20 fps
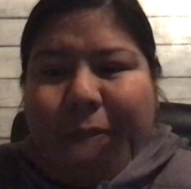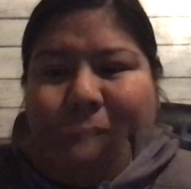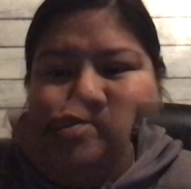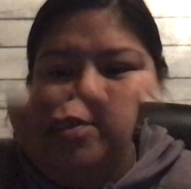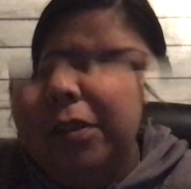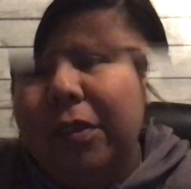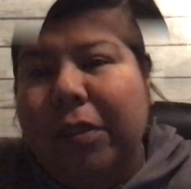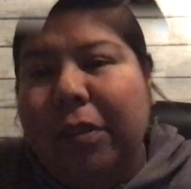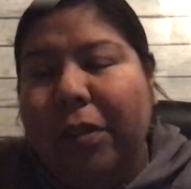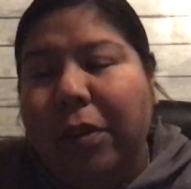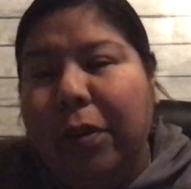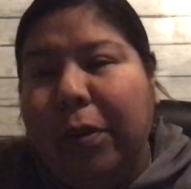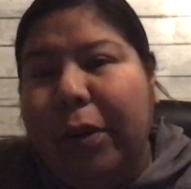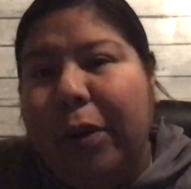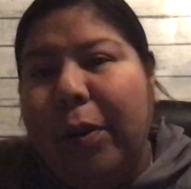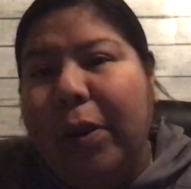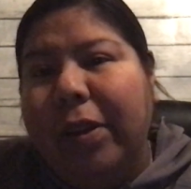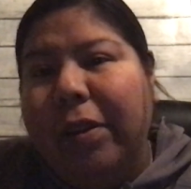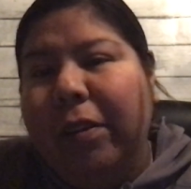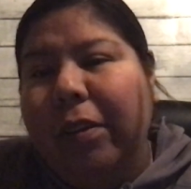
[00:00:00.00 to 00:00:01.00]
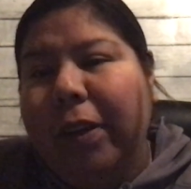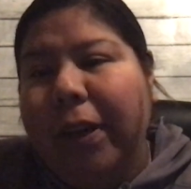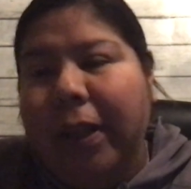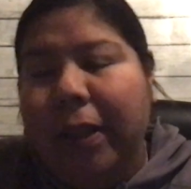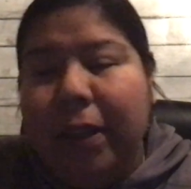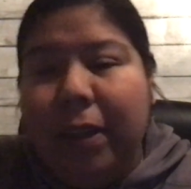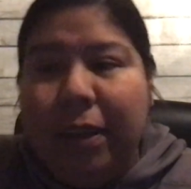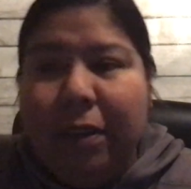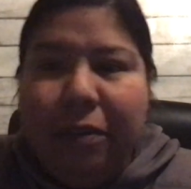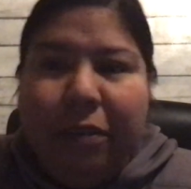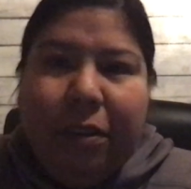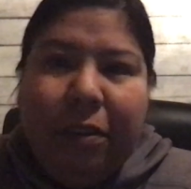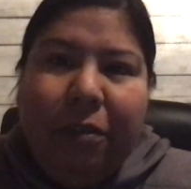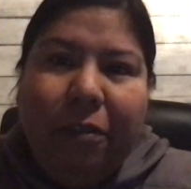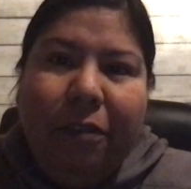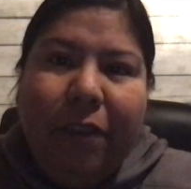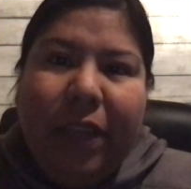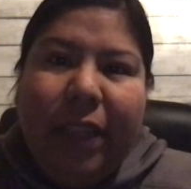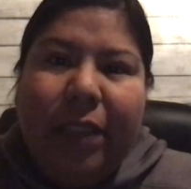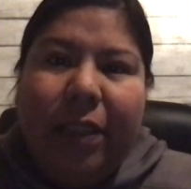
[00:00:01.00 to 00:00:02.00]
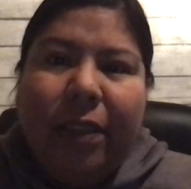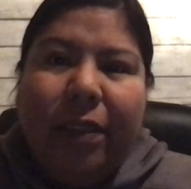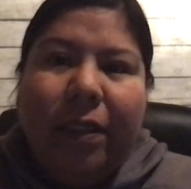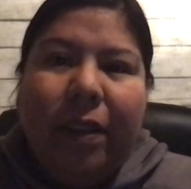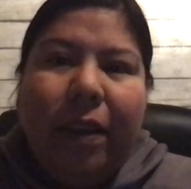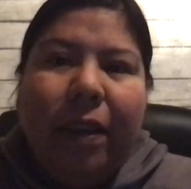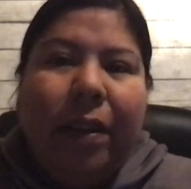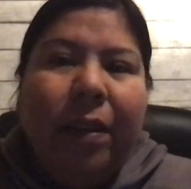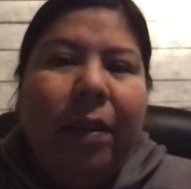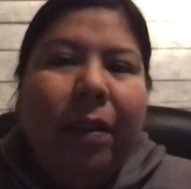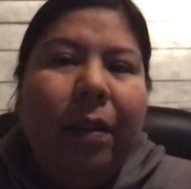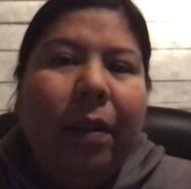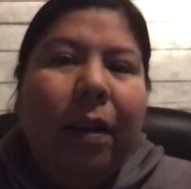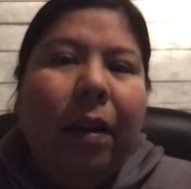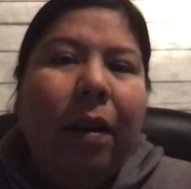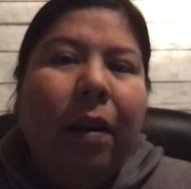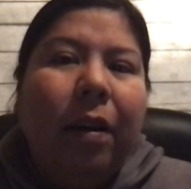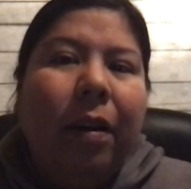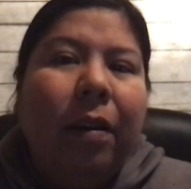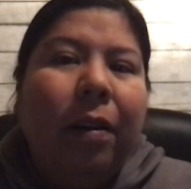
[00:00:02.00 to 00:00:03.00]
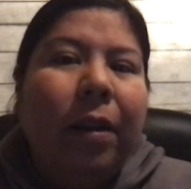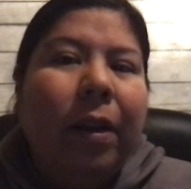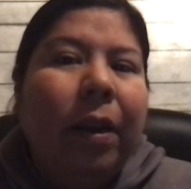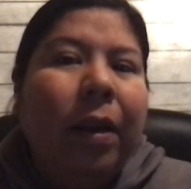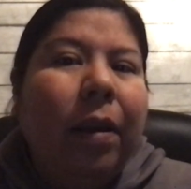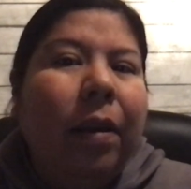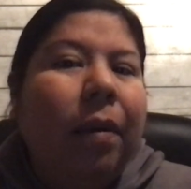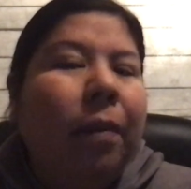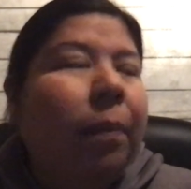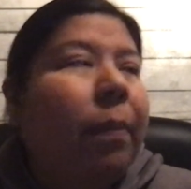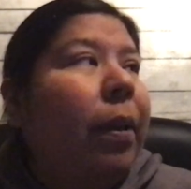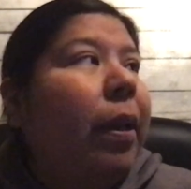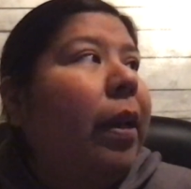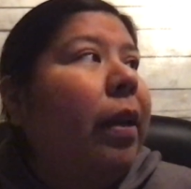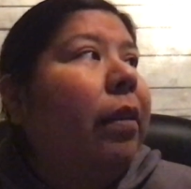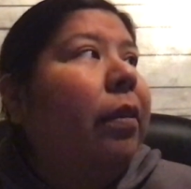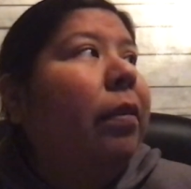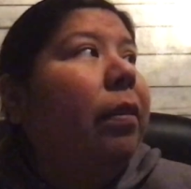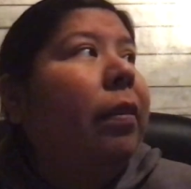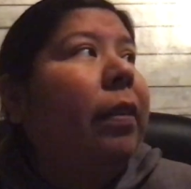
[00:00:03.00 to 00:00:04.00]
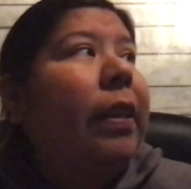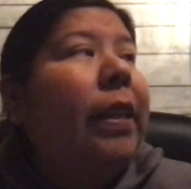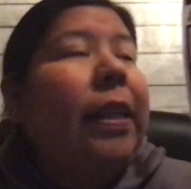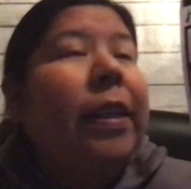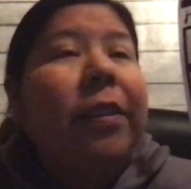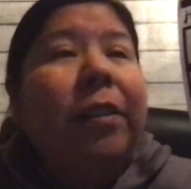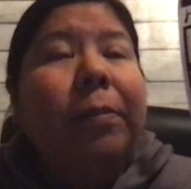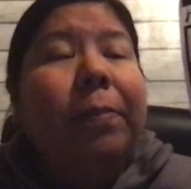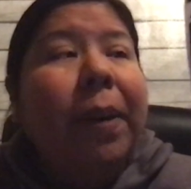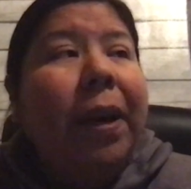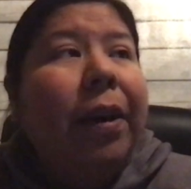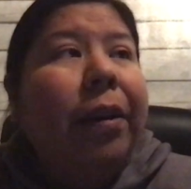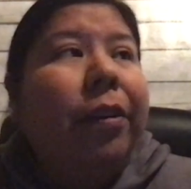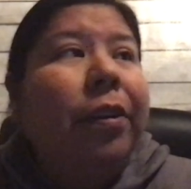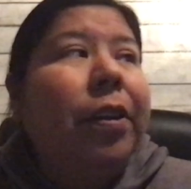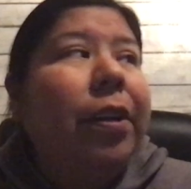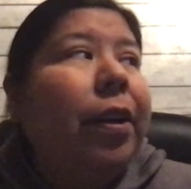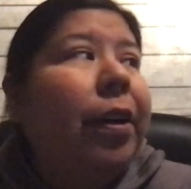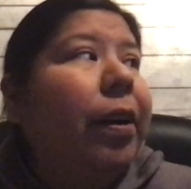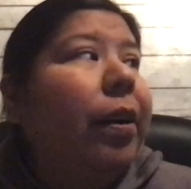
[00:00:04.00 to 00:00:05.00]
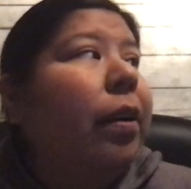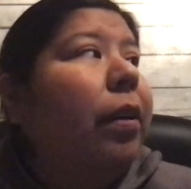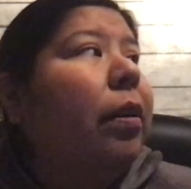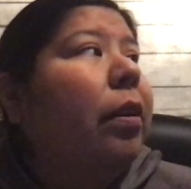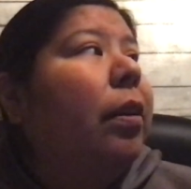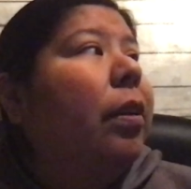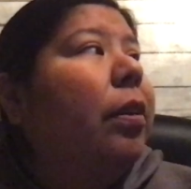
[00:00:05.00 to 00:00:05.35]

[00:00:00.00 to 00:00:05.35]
So we're going to look at the different fits that are in this pattern here.